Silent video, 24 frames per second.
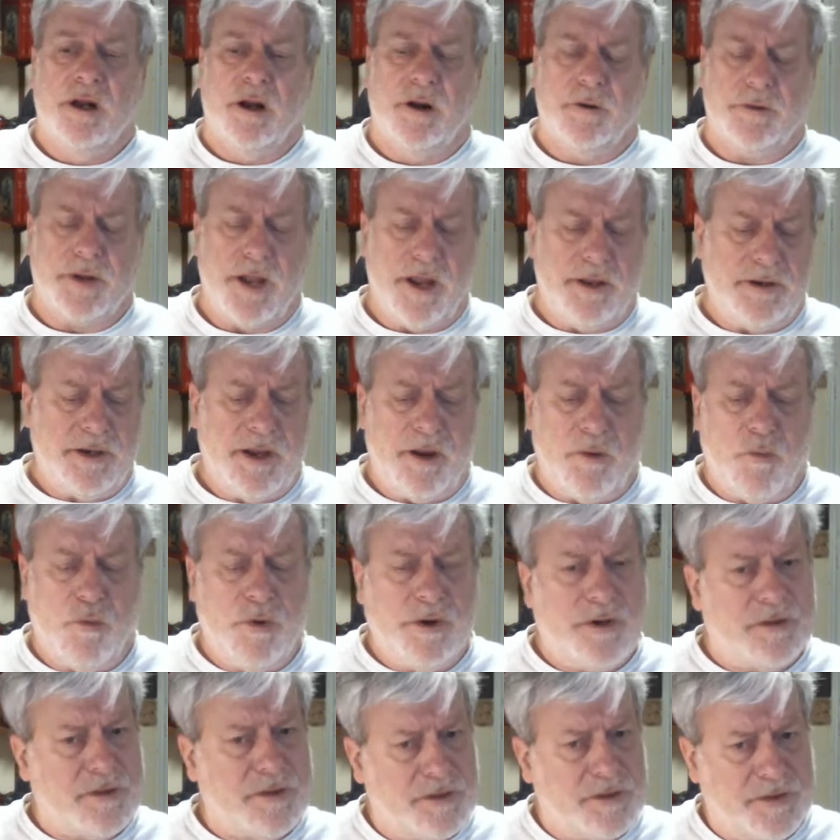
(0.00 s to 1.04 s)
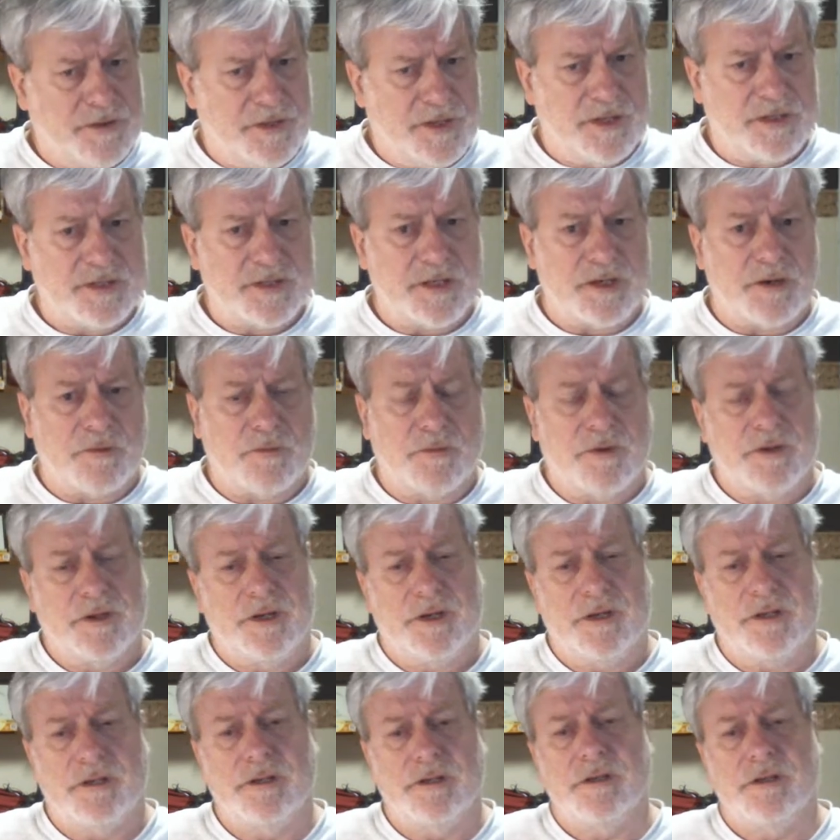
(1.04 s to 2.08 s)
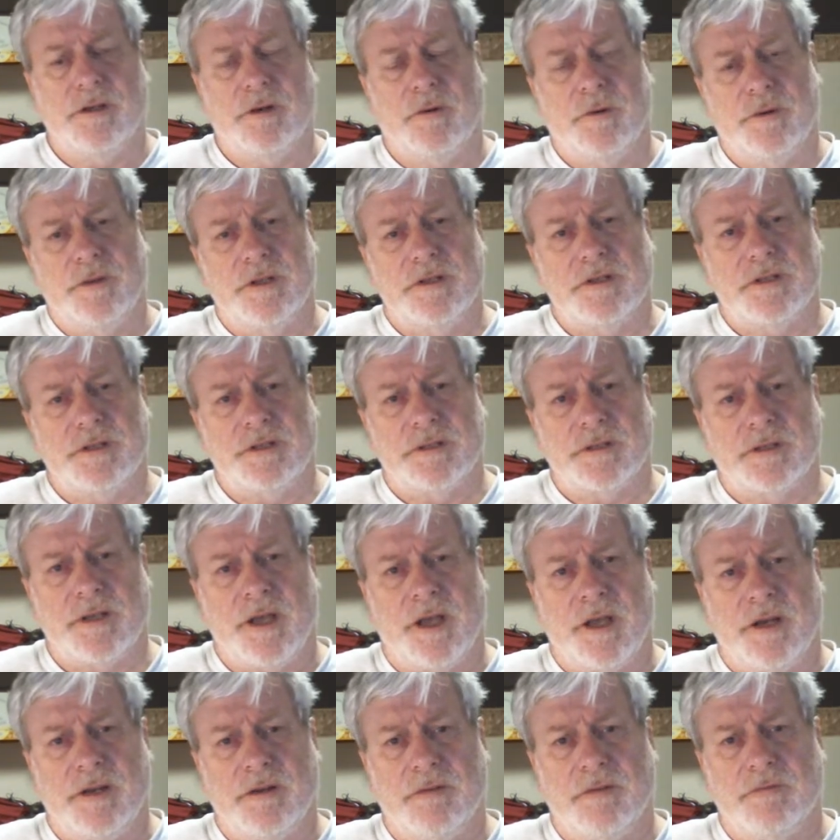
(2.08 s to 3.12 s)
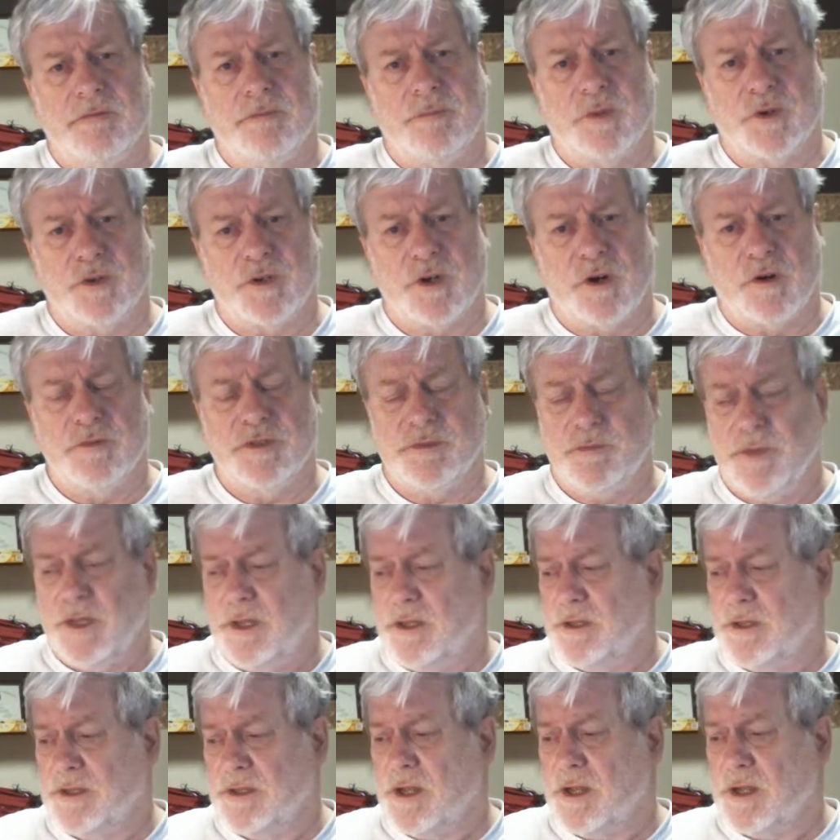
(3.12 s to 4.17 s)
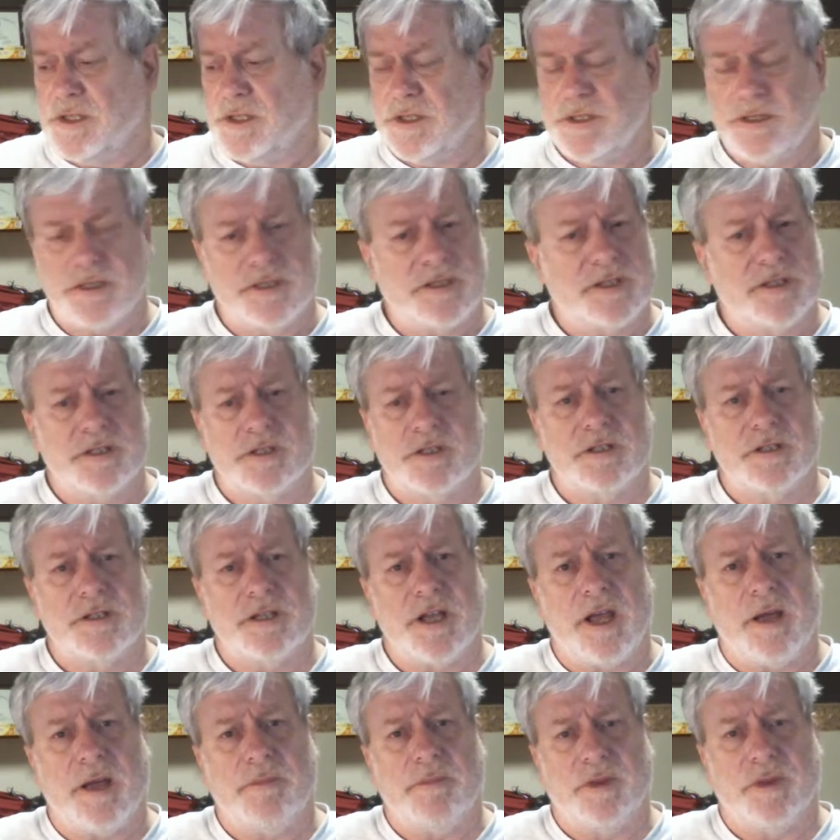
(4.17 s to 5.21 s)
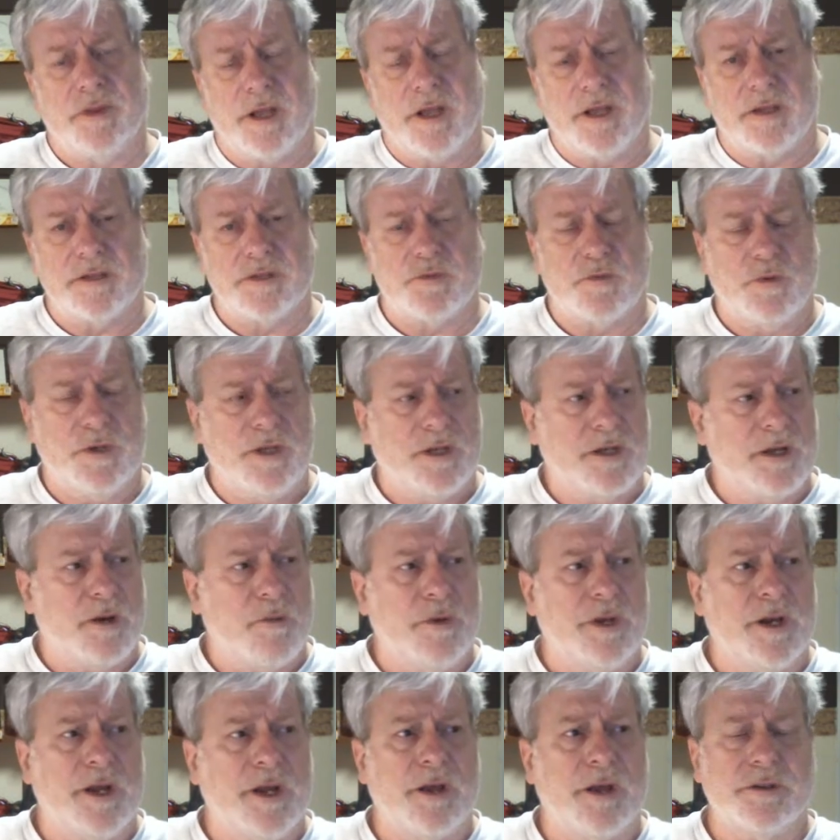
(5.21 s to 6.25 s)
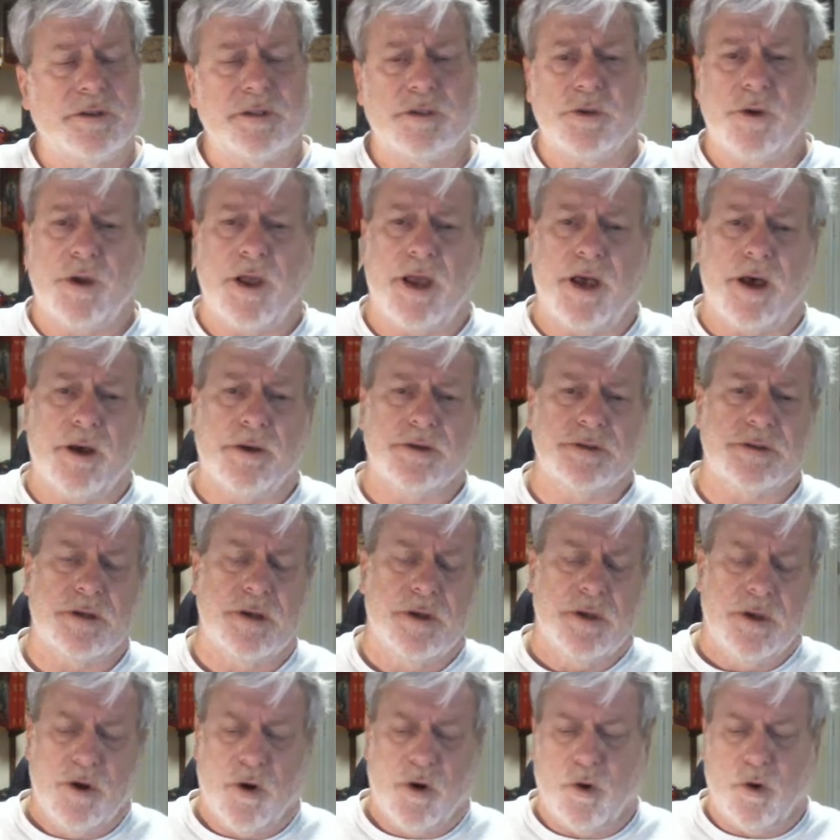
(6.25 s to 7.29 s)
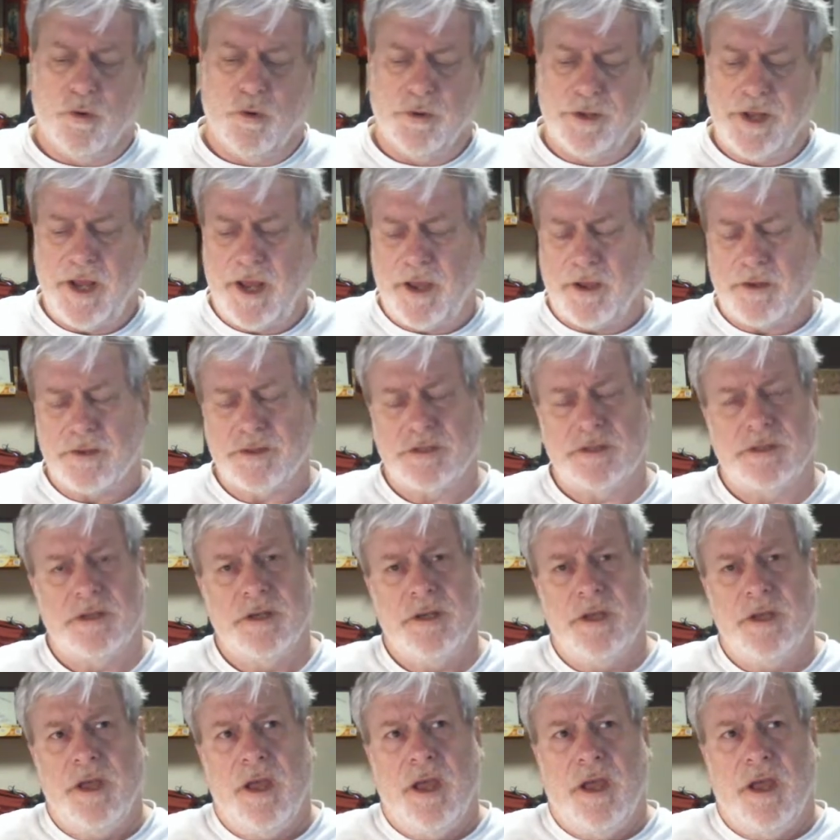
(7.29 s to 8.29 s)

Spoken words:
Okay, now one of the things that I run into, and this kind of perturbs me, and this just happened last week. I went out to a house, old house,